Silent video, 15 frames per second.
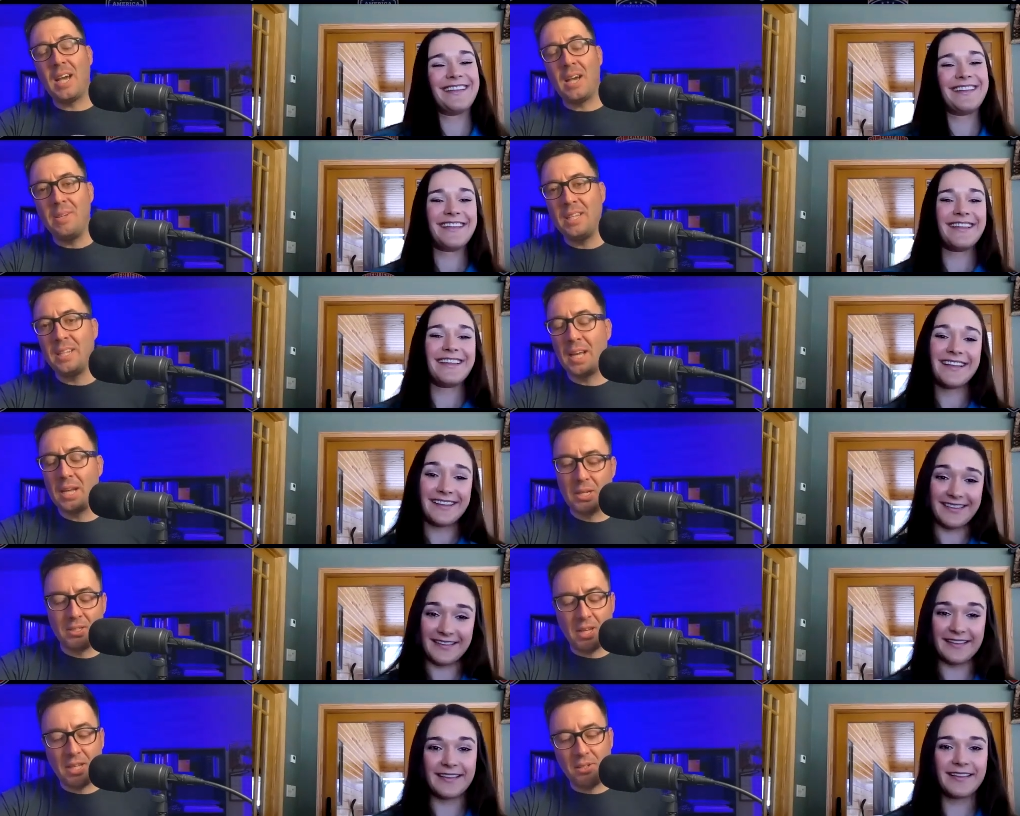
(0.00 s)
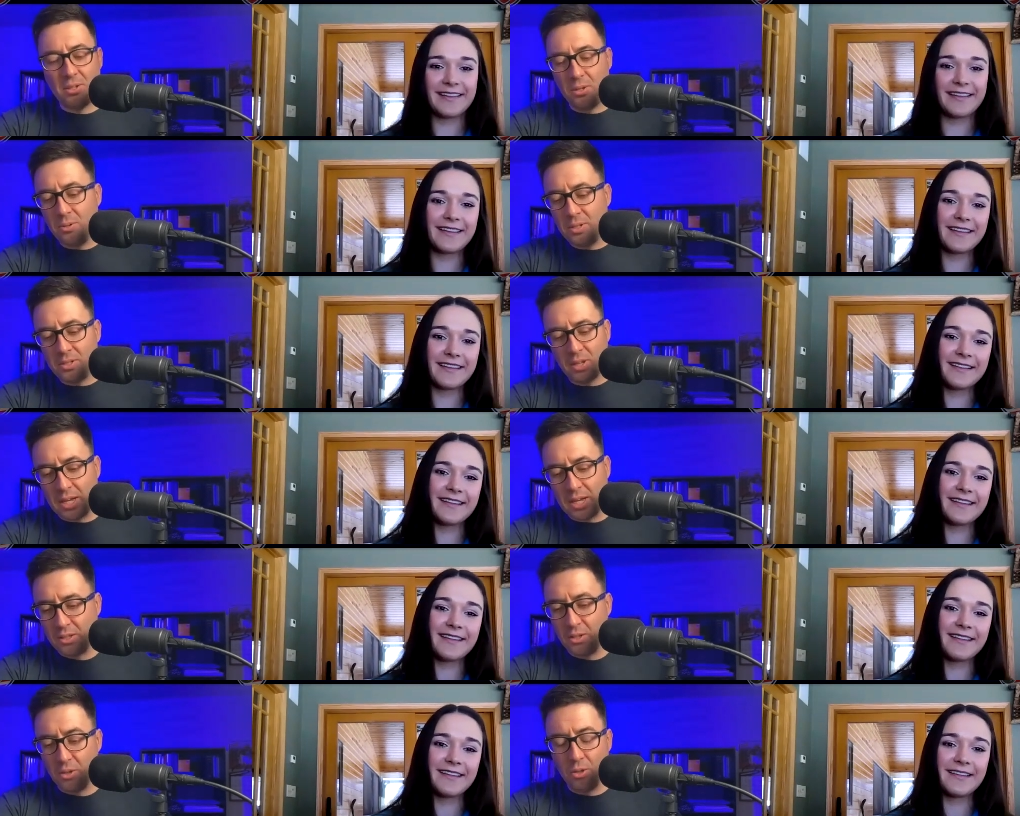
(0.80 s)
Speaker 1: I mean, like I said too, it's like
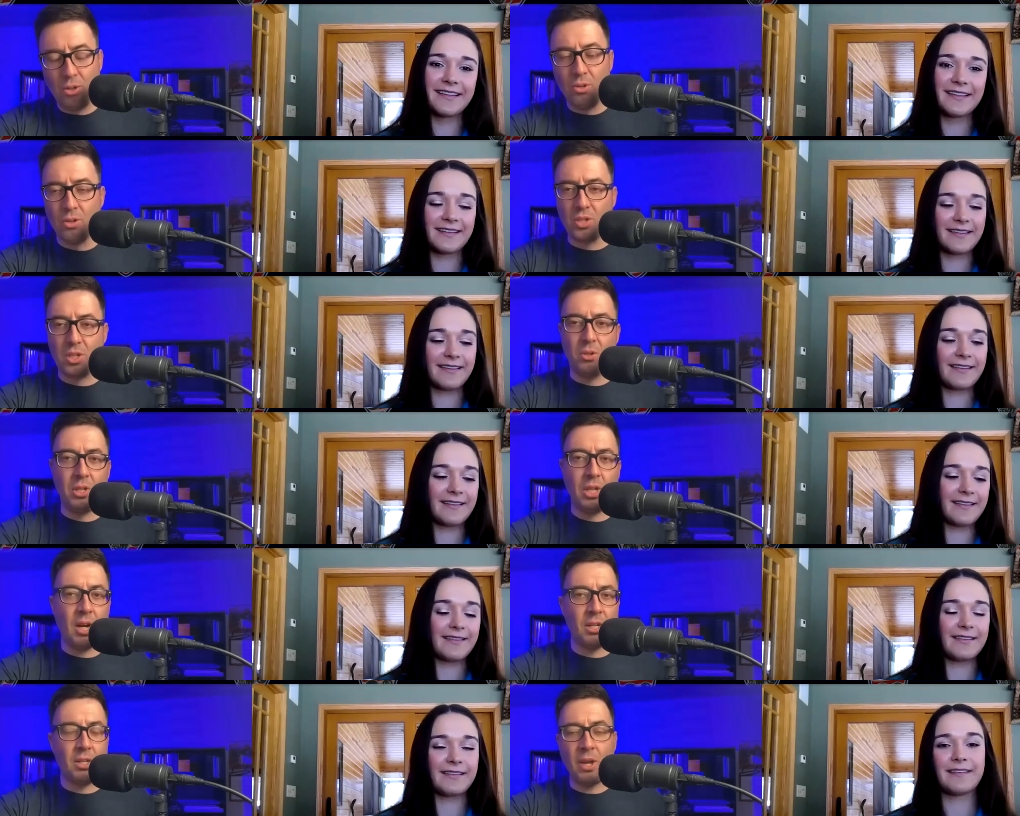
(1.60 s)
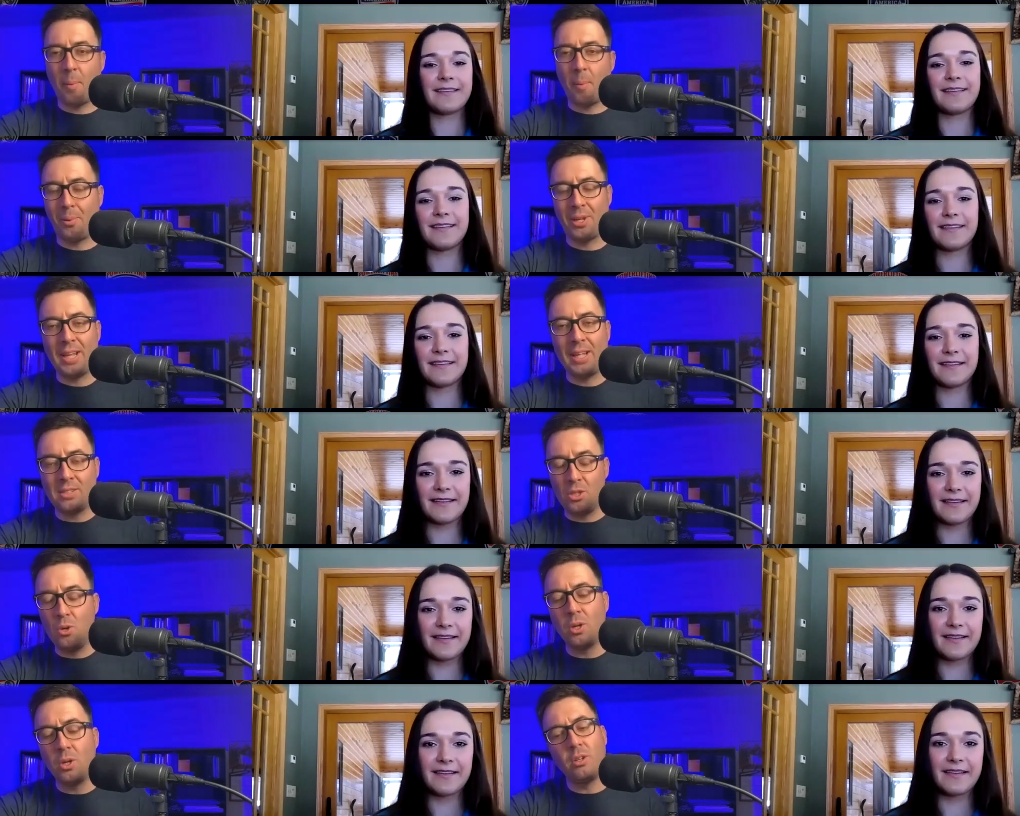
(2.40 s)
you you're still young, you got plenty.
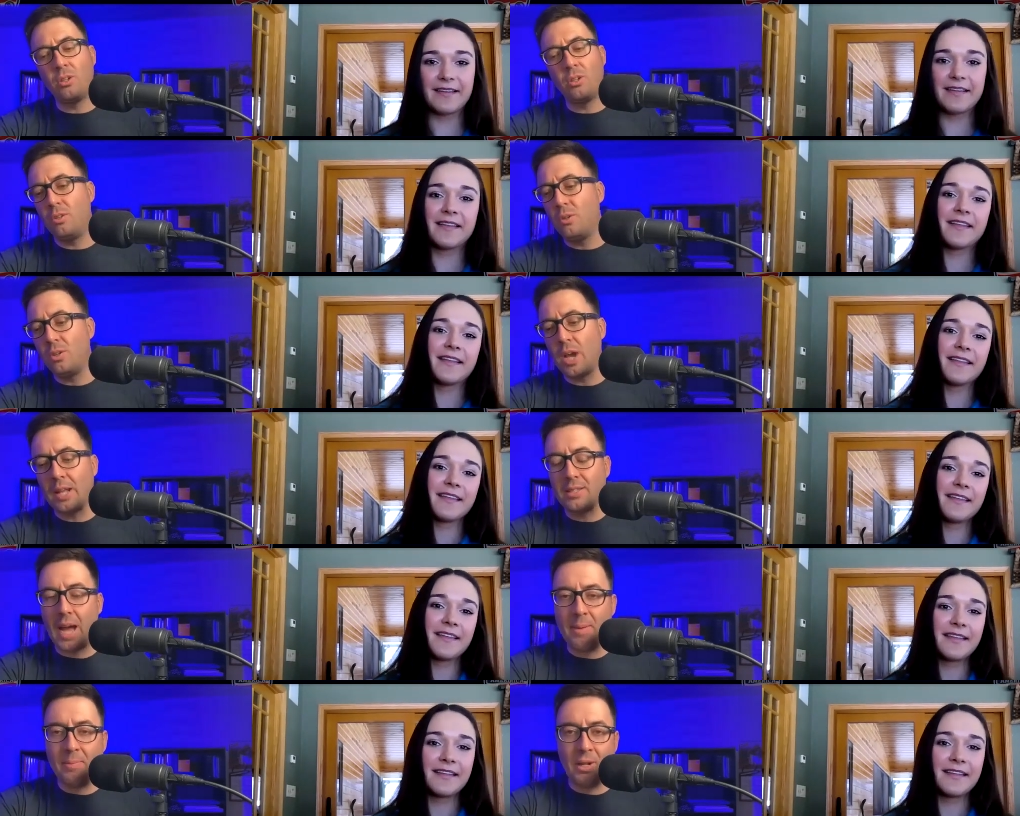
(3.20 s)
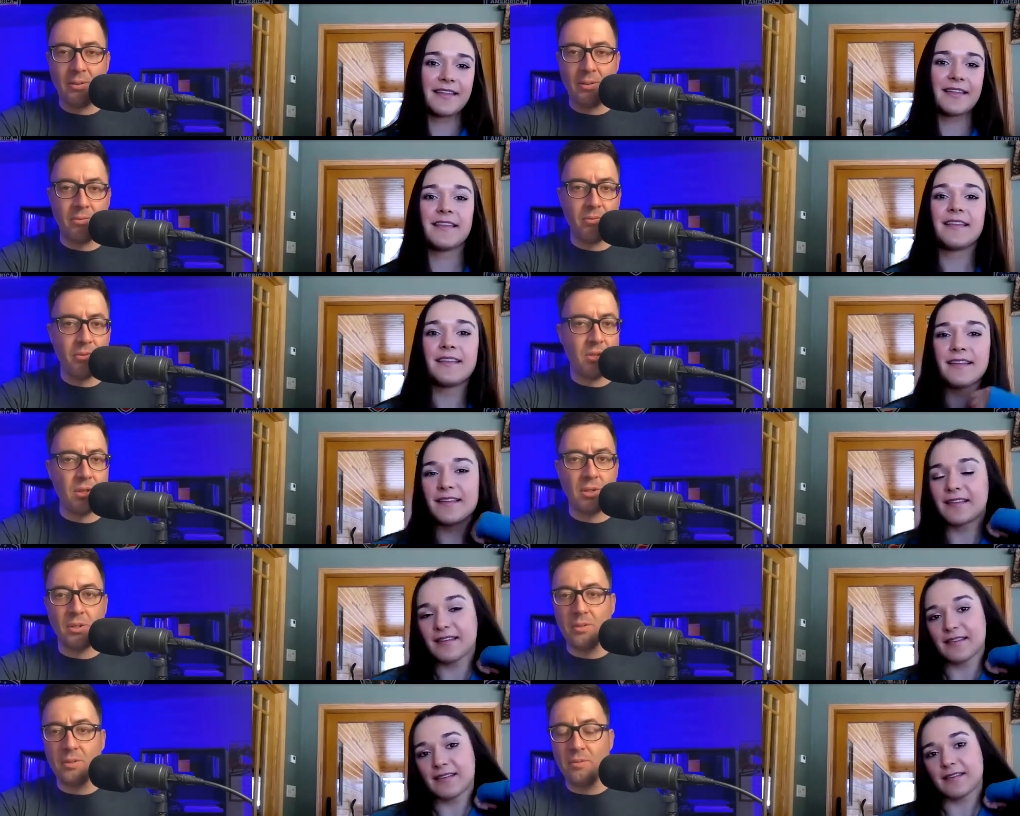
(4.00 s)
you could you got time to
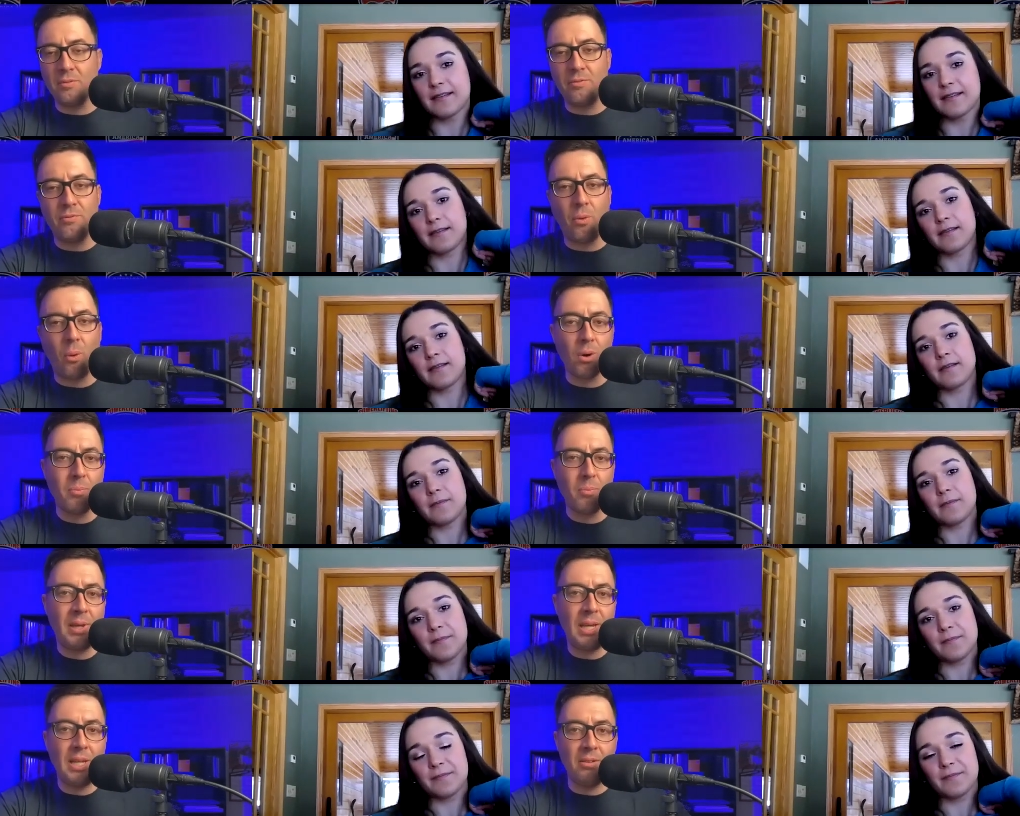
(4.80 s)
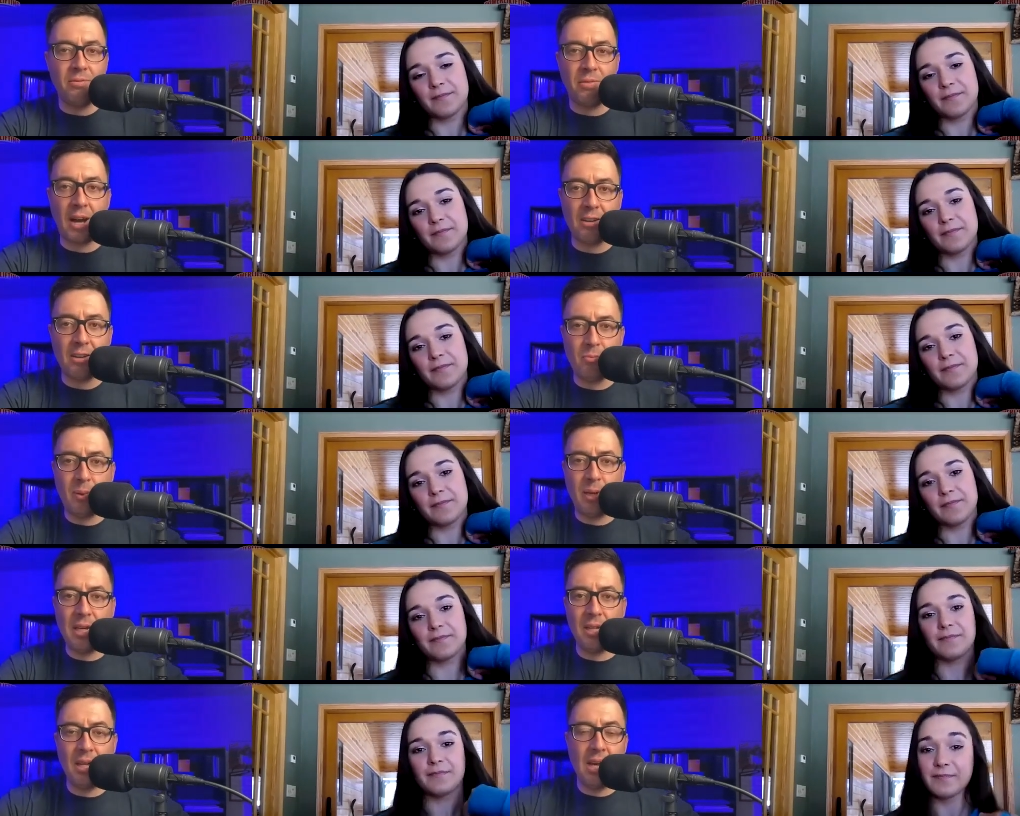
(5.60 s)
to four peat, five
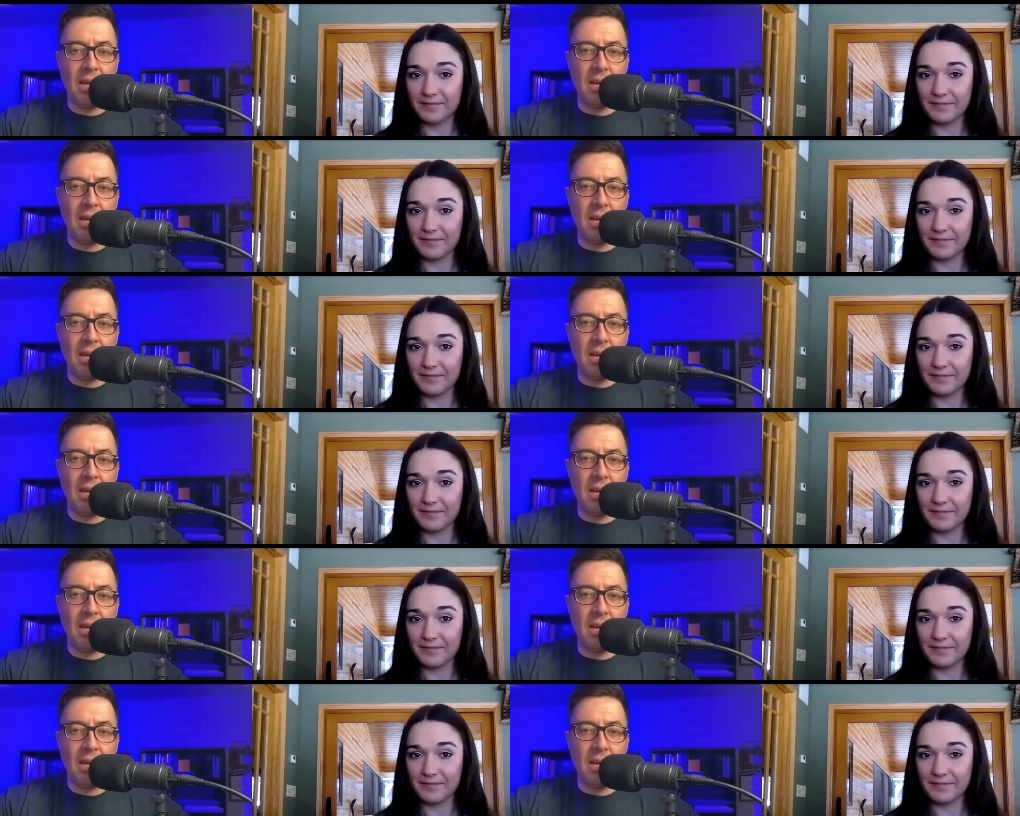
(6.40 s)
peat